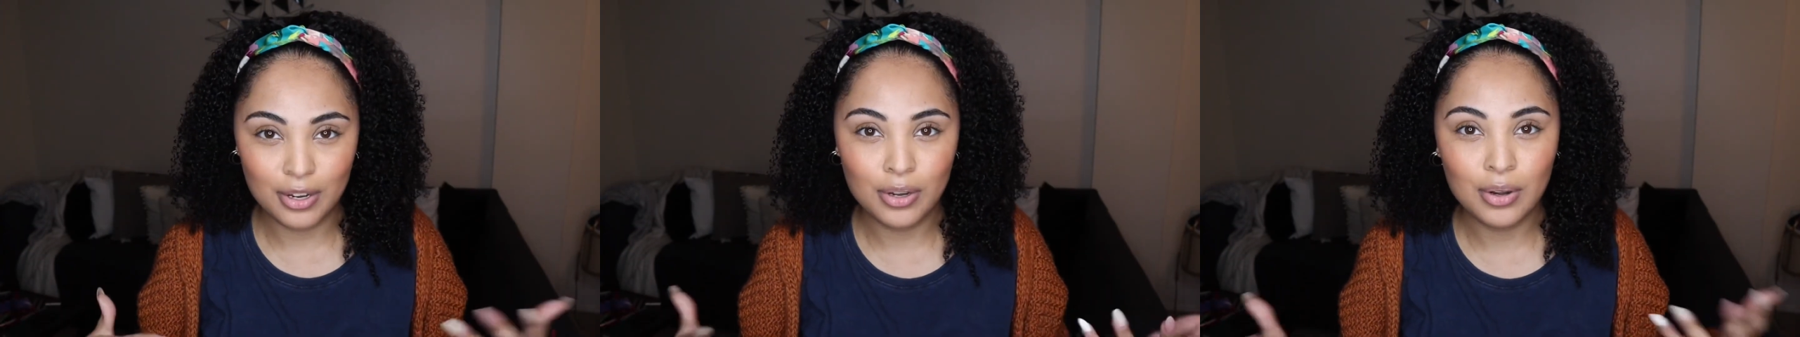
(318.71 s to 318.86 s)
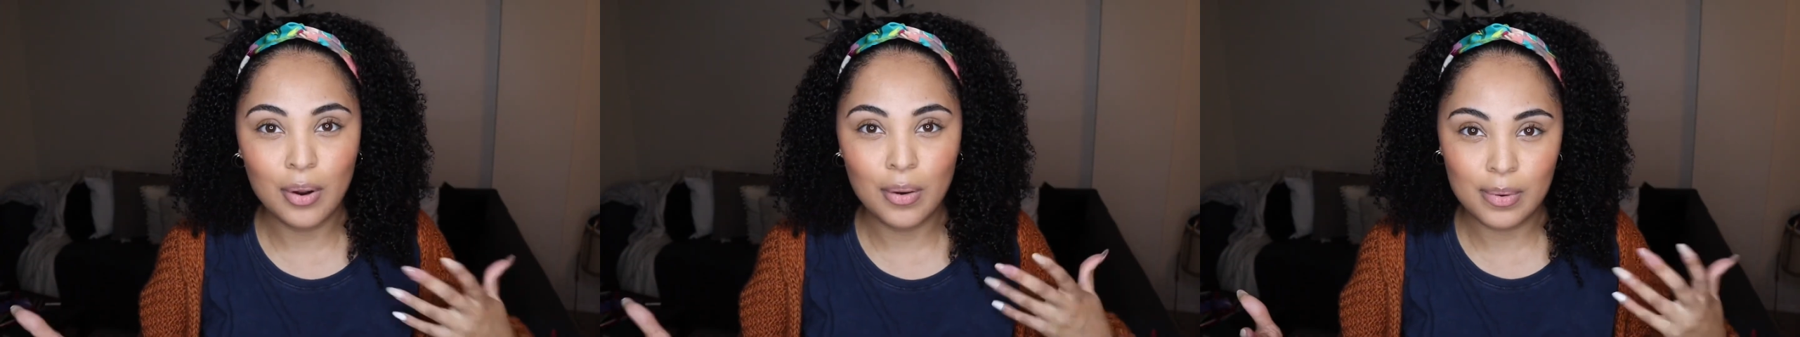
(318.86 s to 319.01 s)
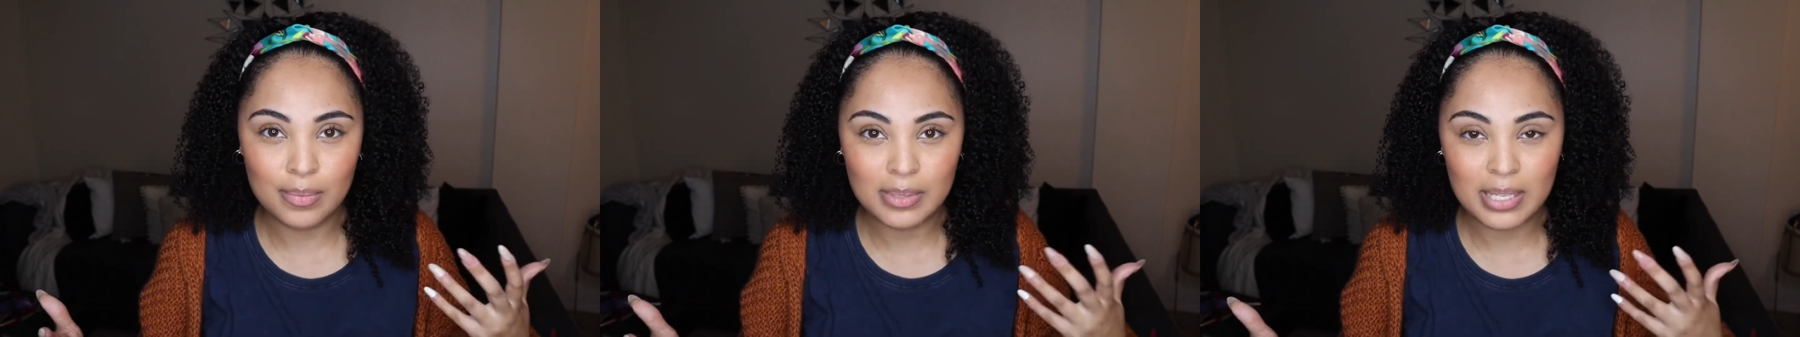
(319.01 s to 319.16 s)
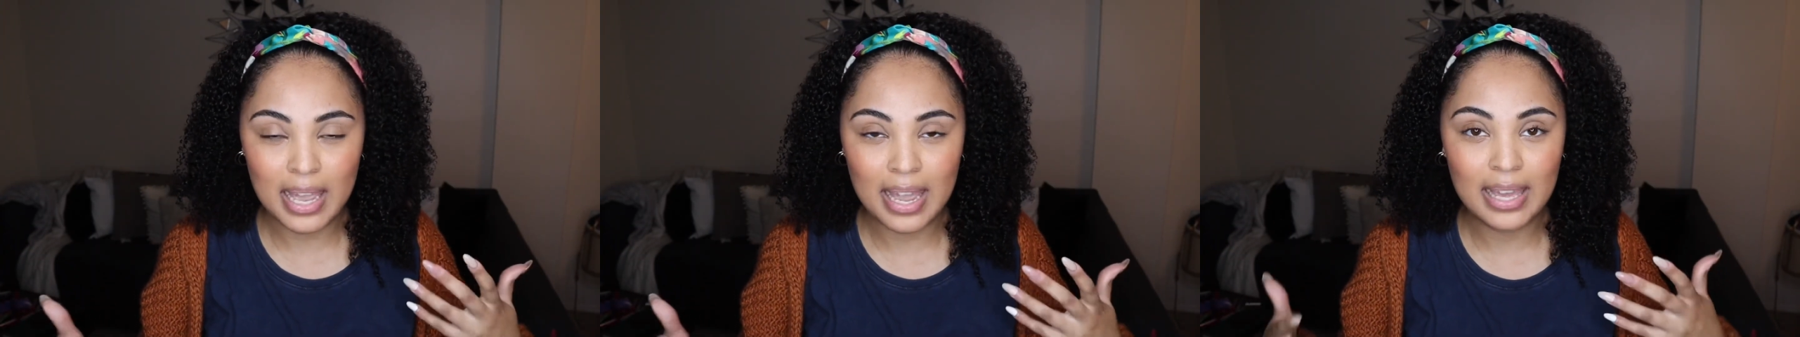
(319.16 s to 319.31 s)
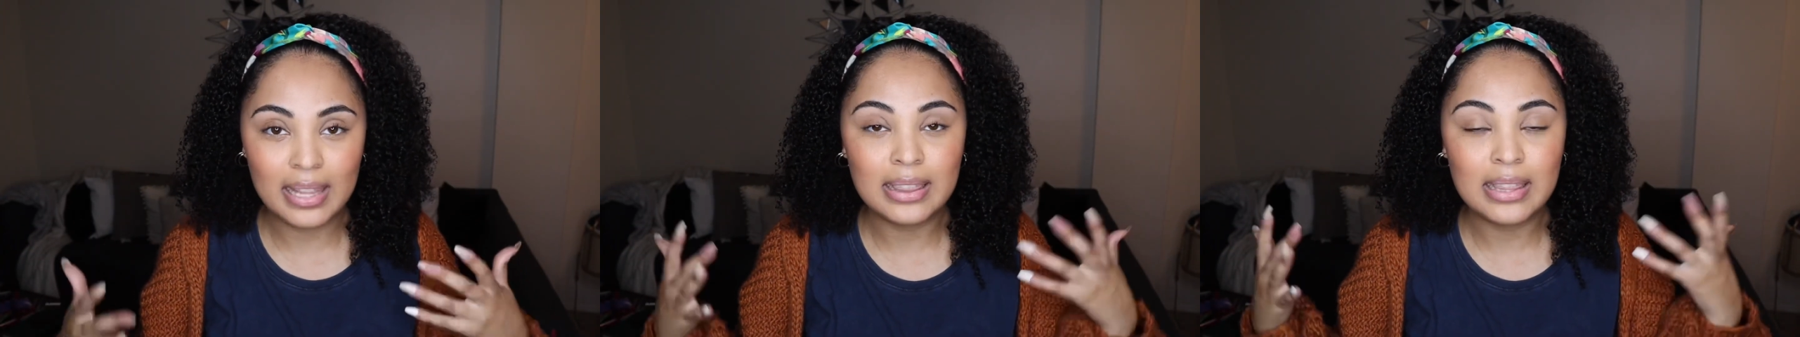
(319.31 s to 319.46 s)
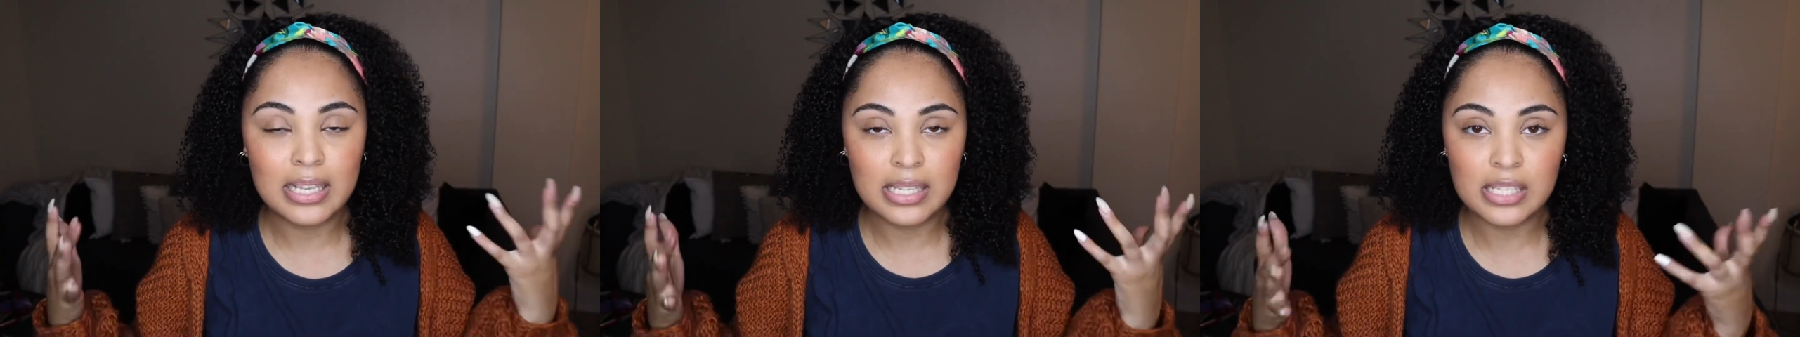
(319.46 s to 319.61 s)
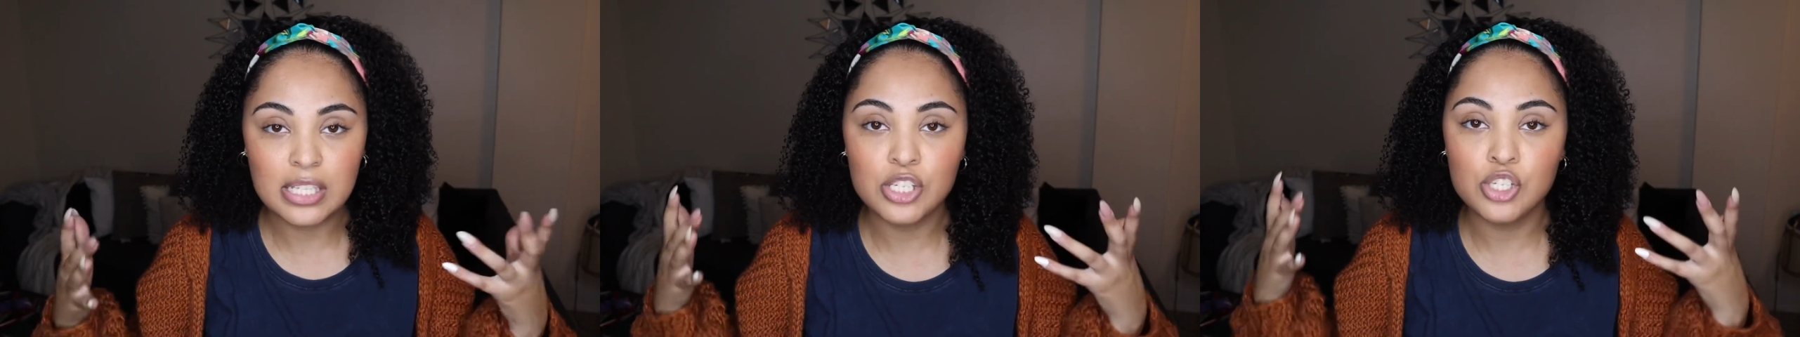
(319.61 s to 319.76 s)
You know what I'm saying?
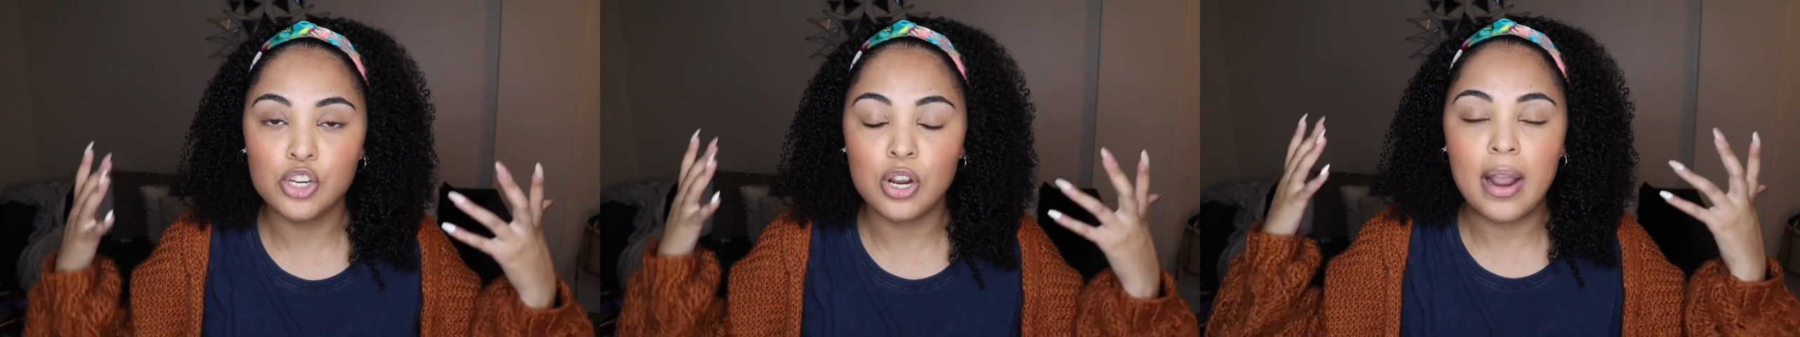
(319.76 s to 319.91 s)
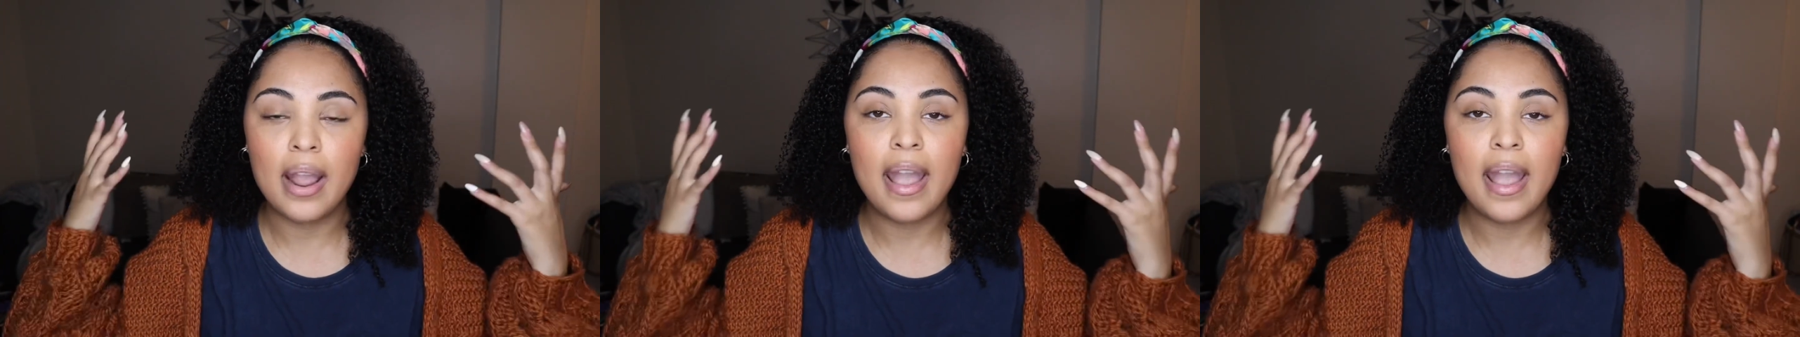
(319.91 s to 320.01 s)
This is your